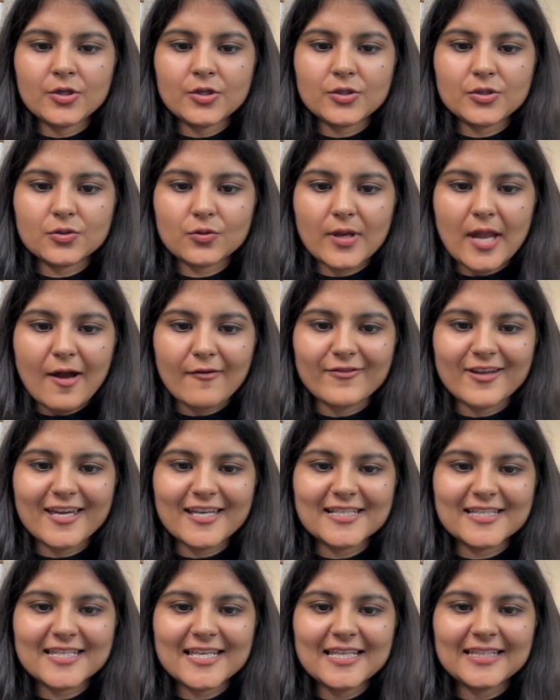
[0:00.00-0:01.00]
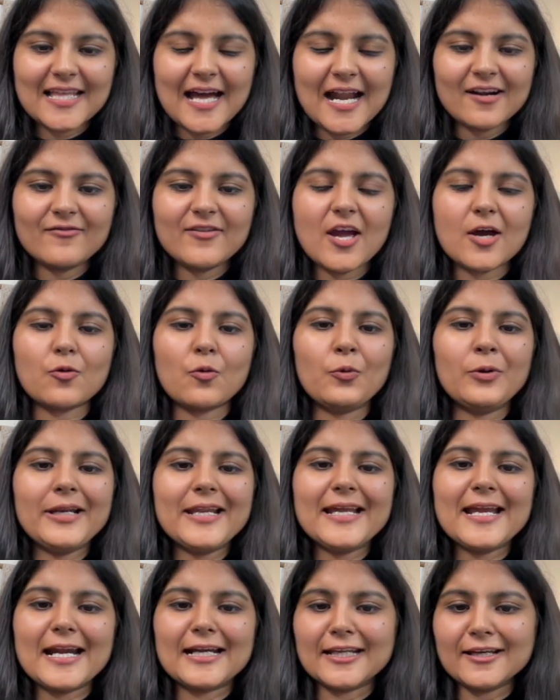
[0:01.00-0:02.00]
So yeah, we can see that we are
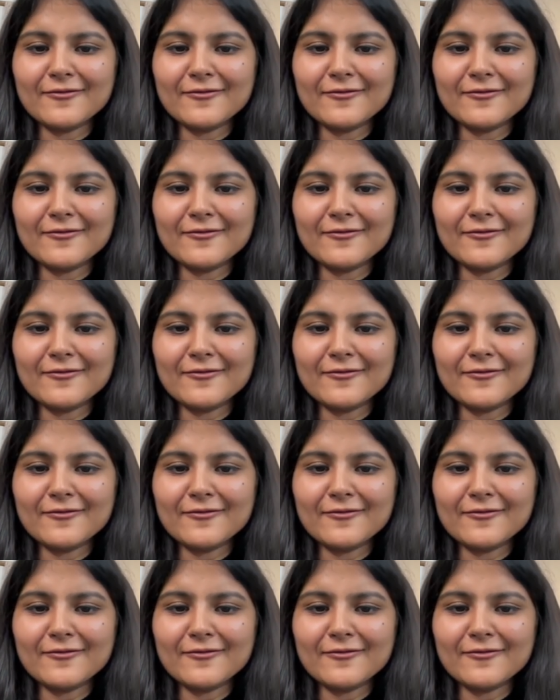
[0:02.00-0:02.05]
only getting